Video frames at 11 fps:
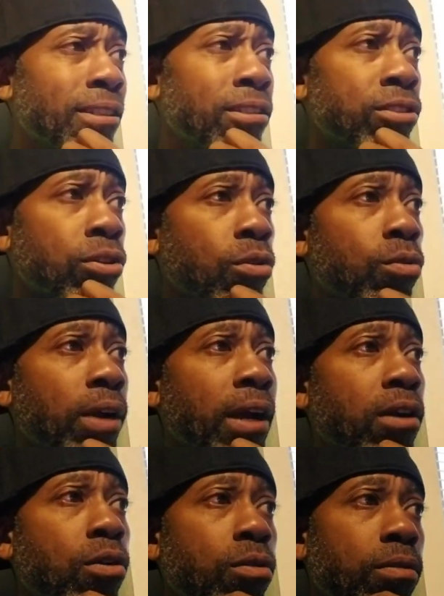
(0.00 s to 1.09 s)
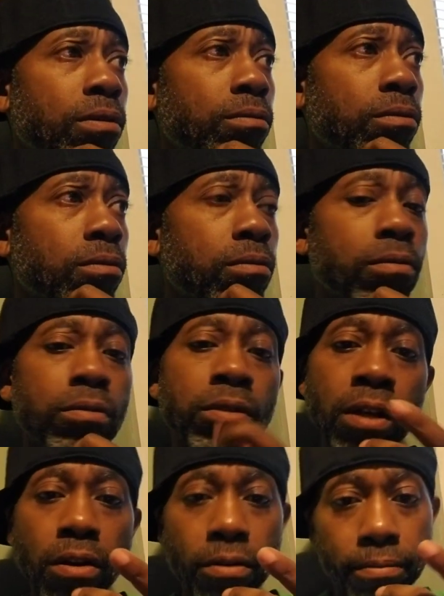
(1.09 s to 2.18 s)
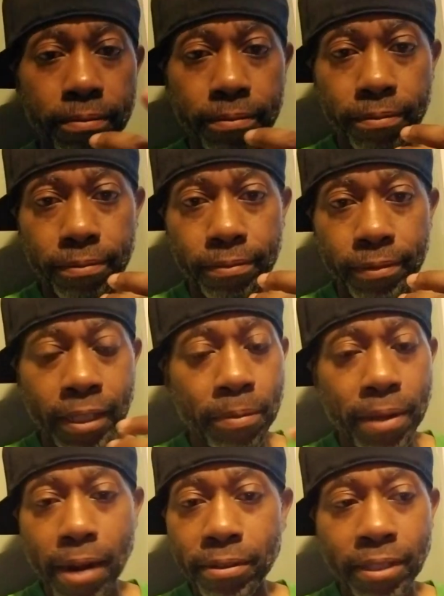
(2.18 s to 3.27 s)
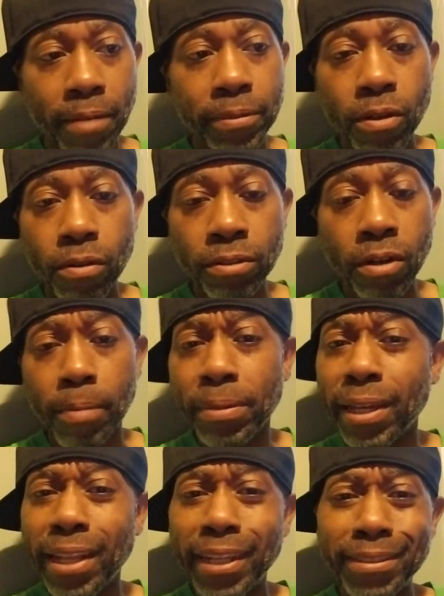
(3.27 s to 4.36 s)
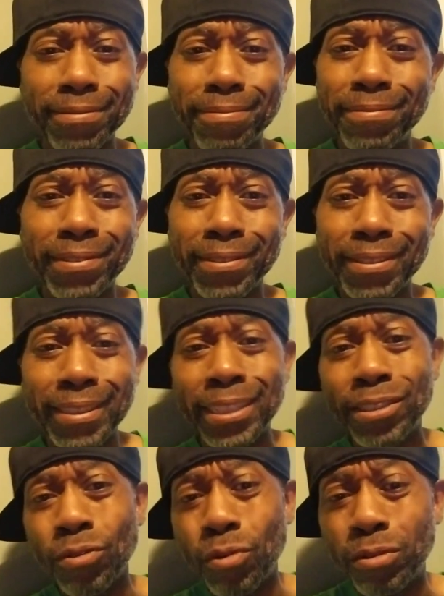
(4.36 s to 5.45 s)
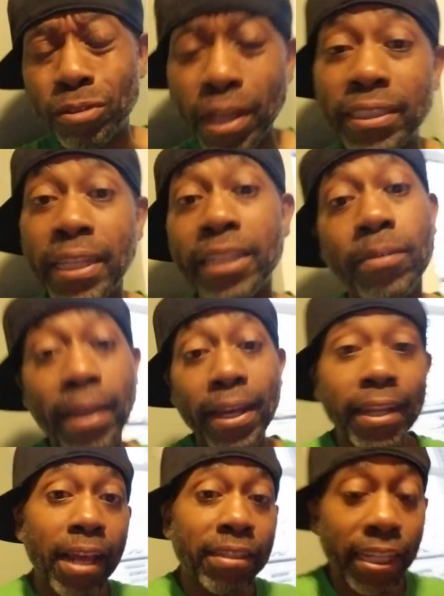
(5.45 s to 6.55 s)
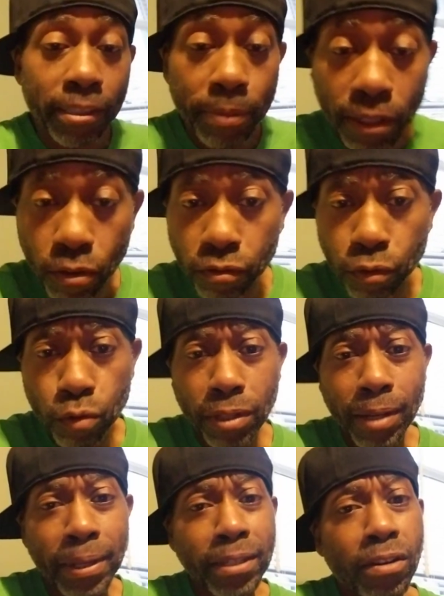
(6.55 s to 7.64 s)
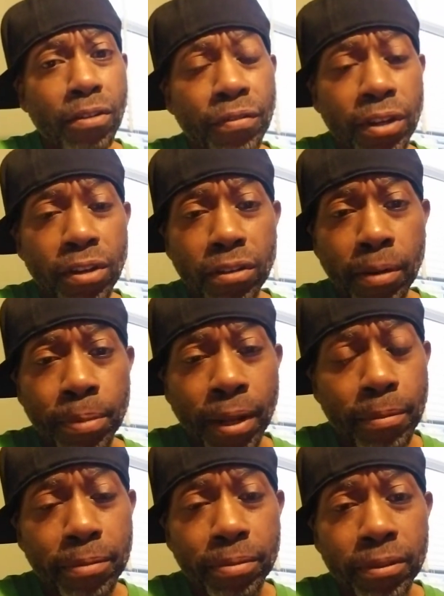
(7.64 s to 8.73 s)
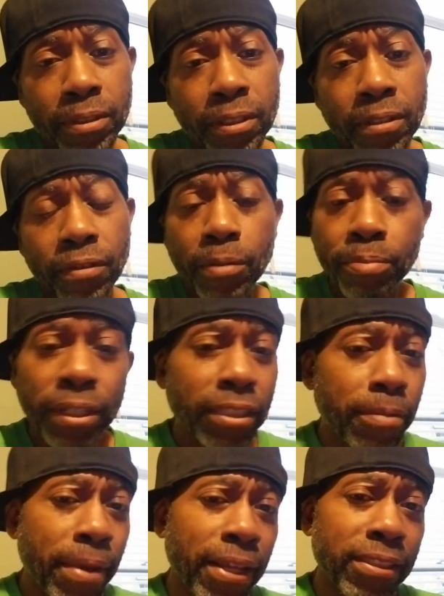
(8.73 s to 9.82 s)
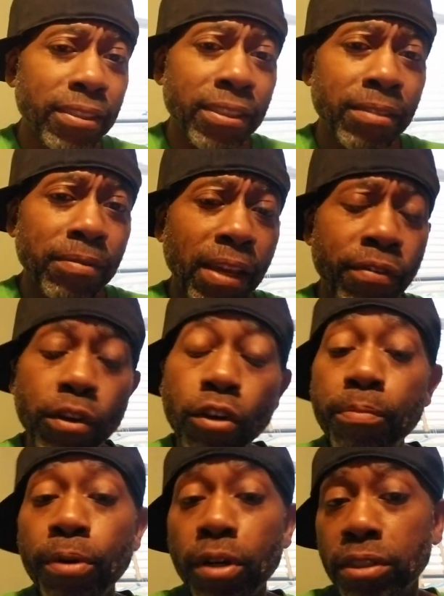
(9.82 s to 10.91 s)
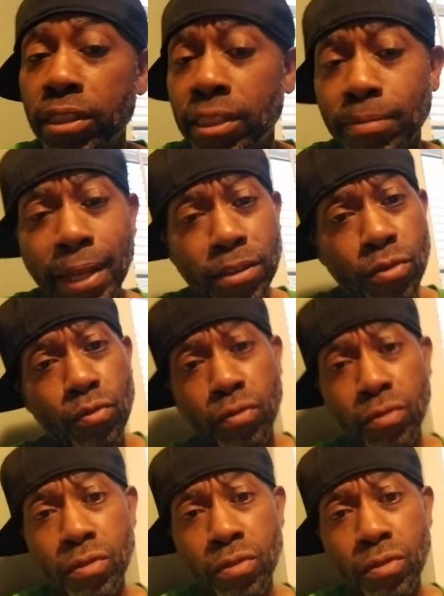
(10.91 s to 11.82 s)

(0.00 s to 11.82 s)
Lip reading: So I go, yo, something's going. I'm thinking like this dude. So I text him. I ain't gonna lie. I text him a little rude thing, like, yo, for a plumber, for a preacher, man. It seems like for a good person, it seems like you know